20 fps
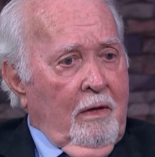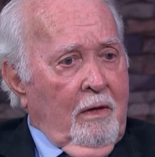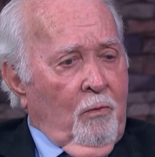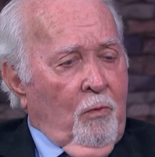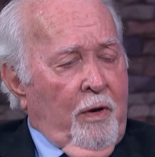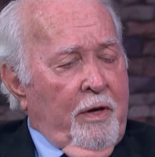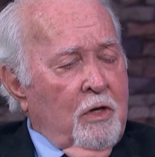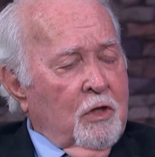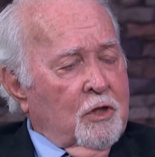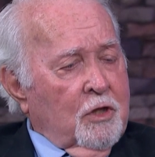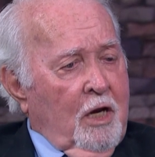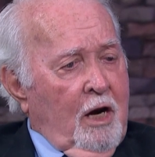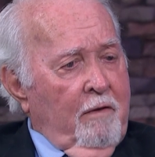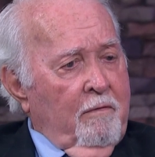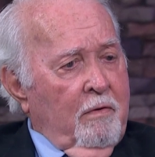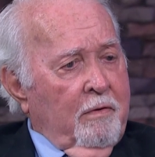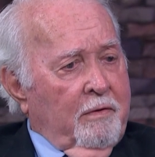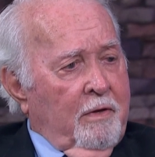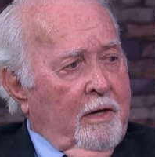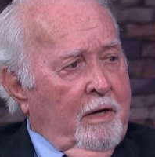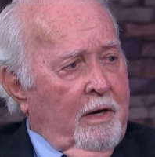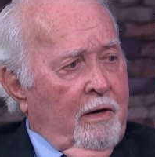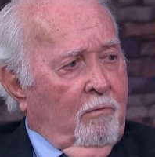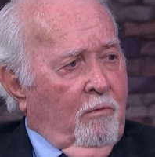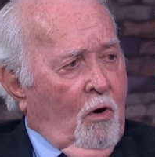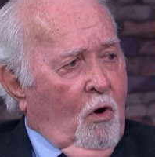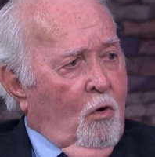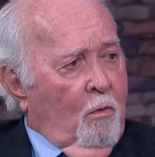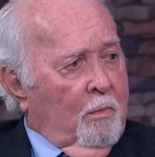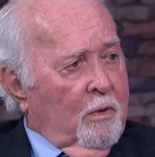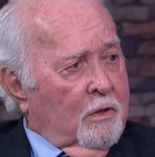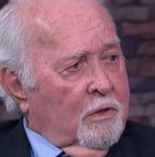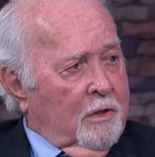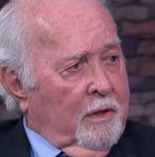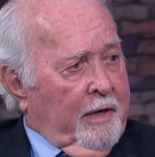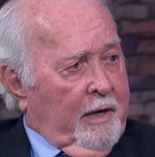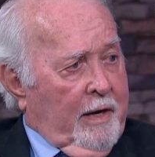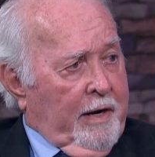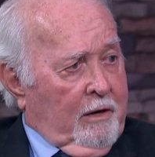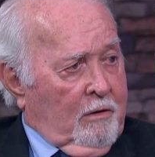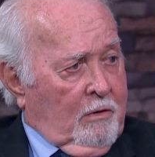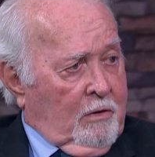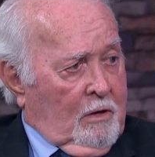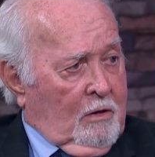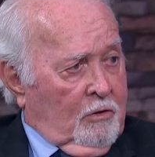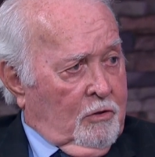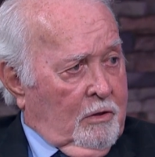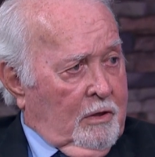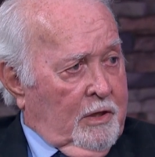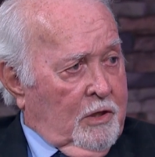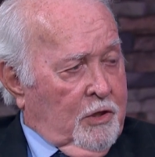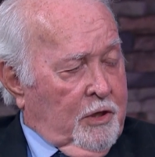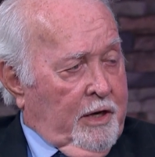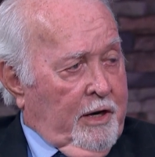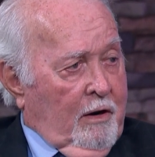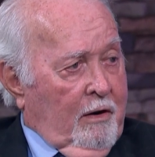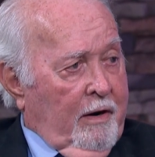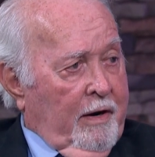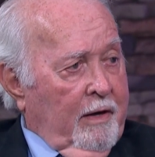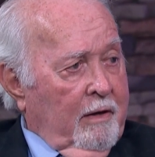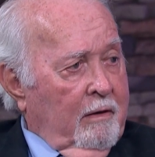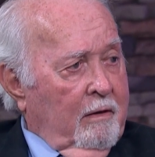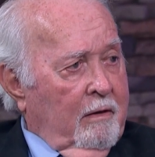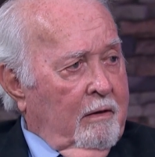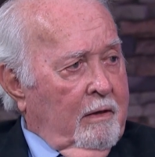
We discovered that enrollments in agricultural engineering,